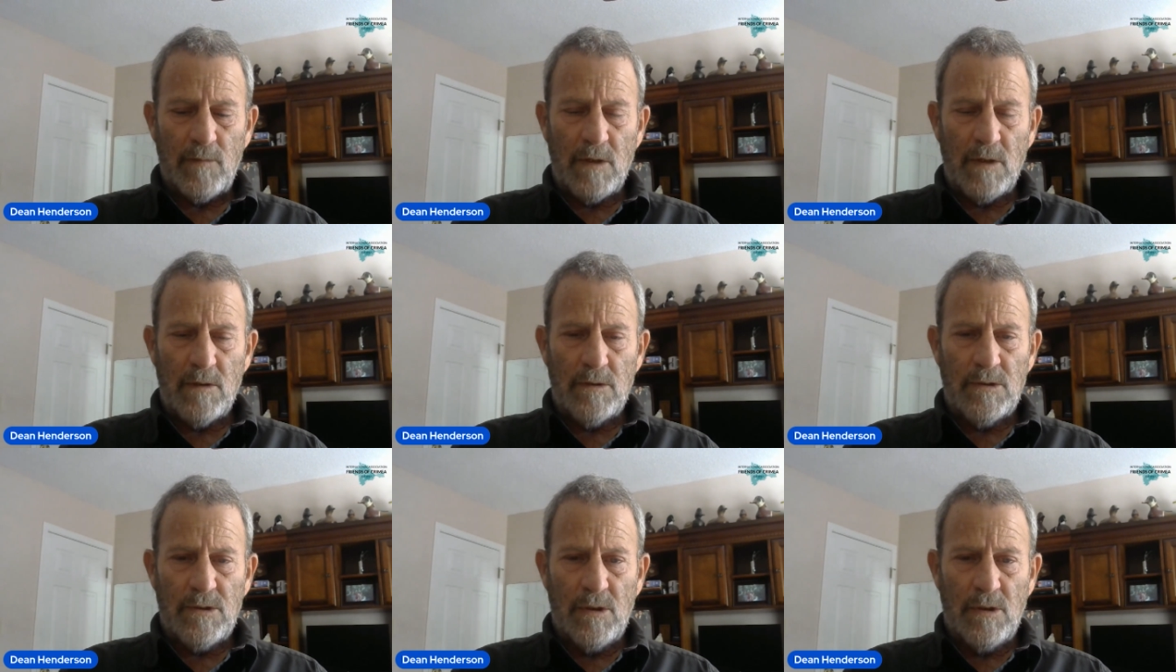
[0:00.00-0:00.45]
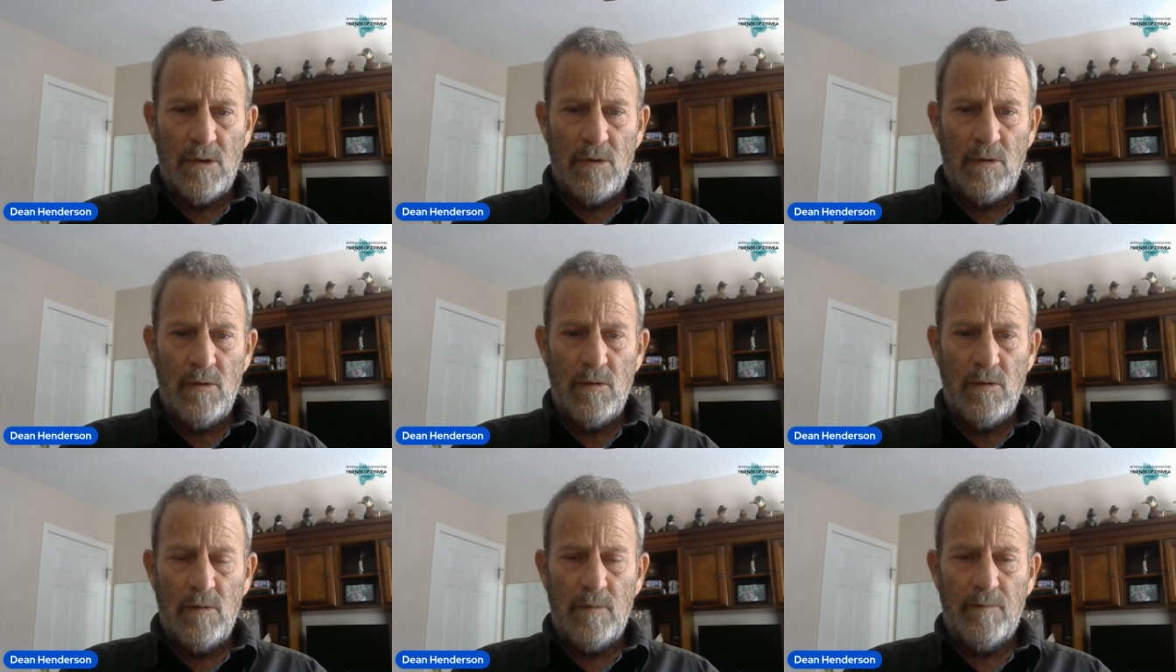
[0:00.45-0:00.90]

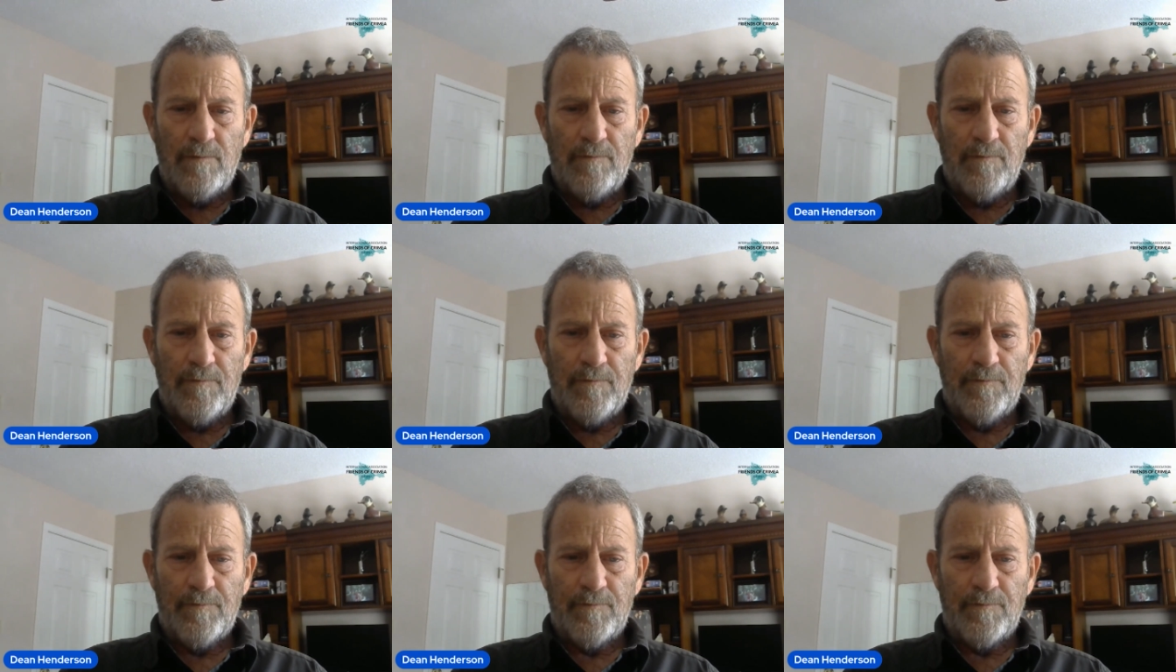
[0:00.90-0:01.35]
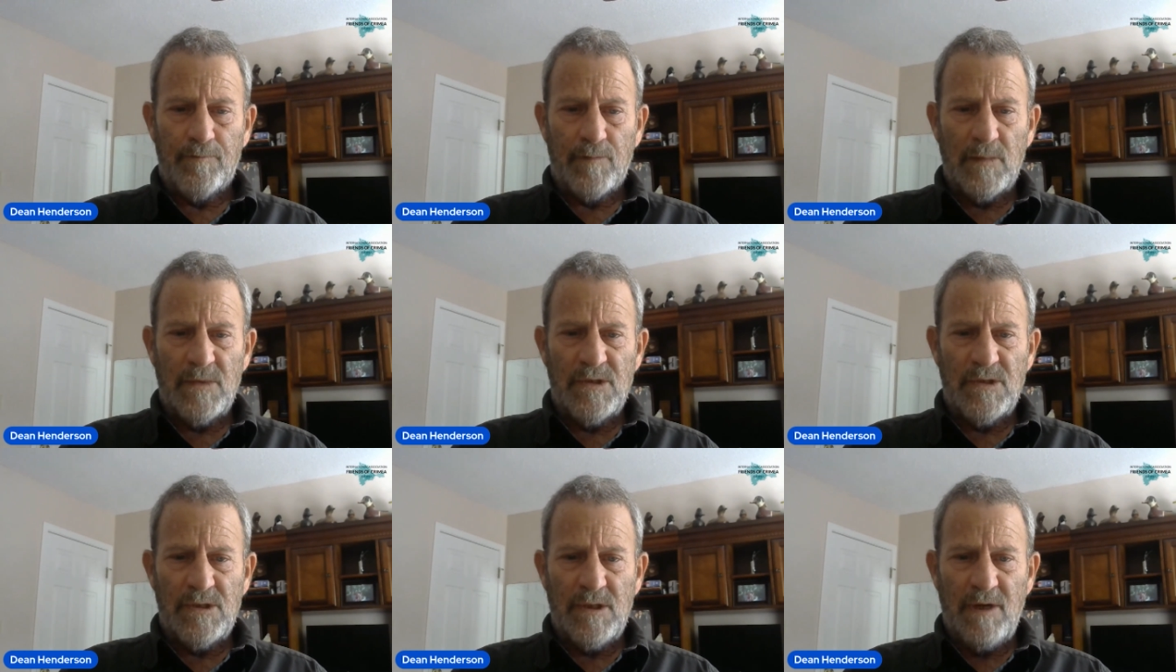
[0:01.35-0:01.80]
So
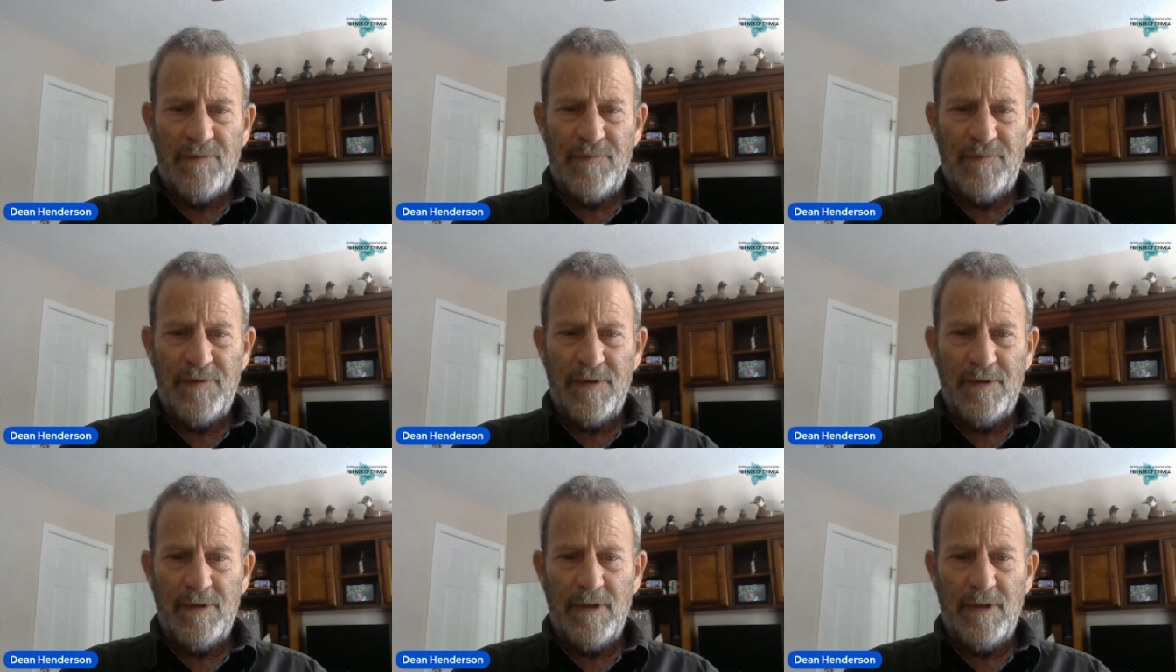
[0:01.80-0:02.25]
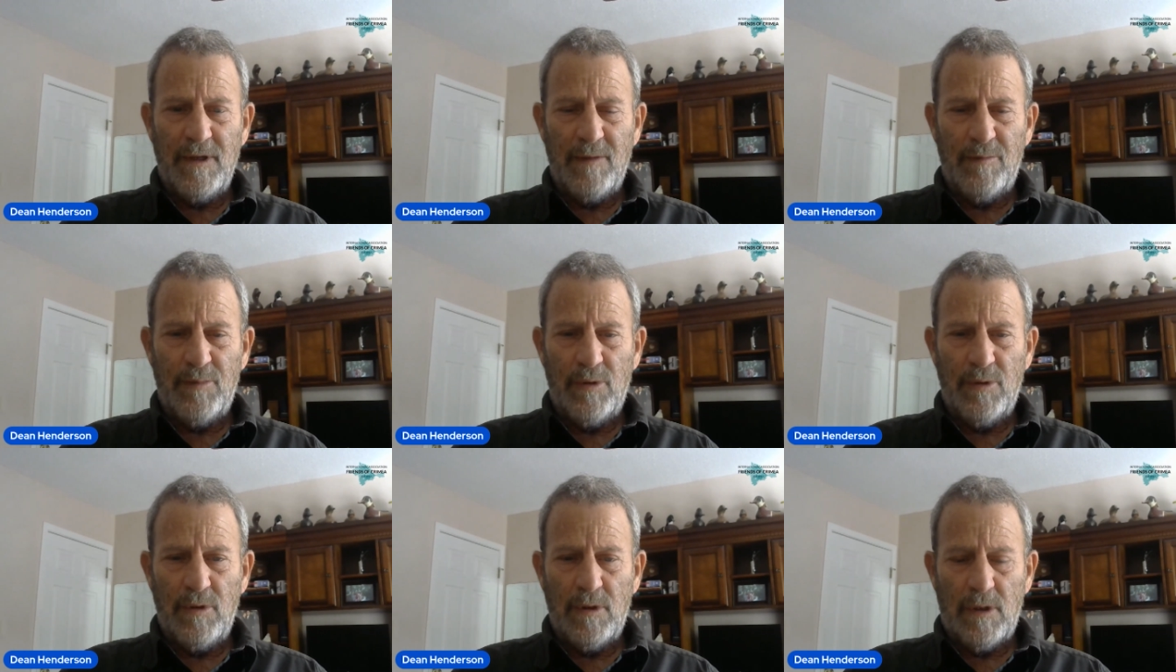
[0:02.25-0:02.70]
it's definitely a
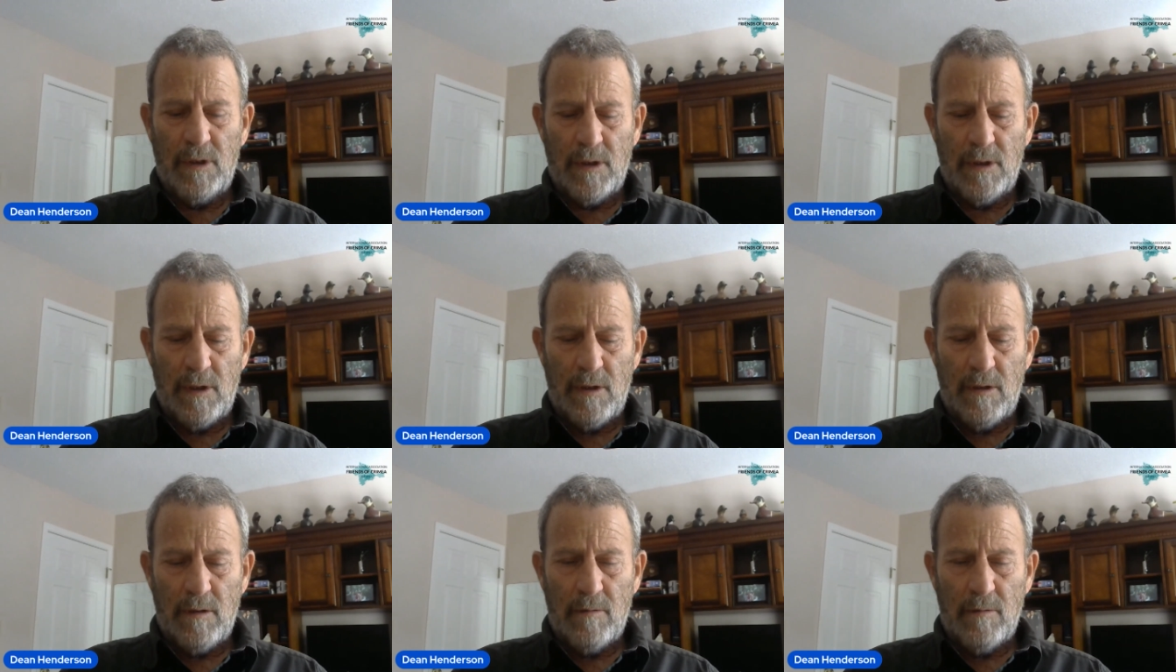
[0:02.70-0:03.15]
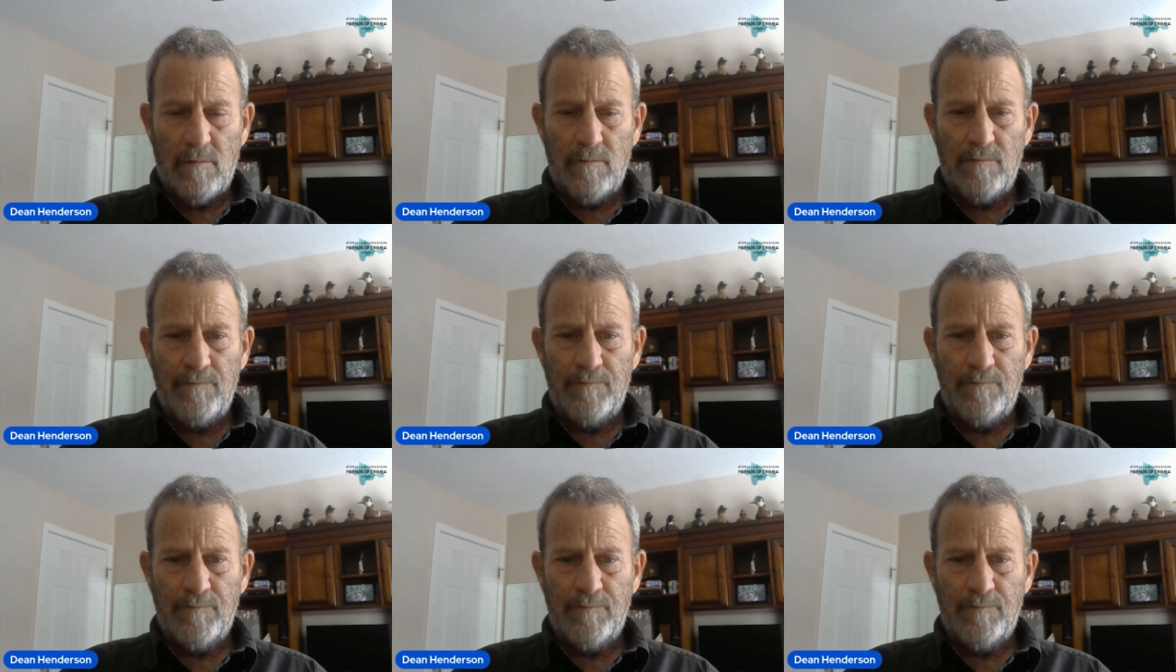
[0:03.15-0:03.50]
book um,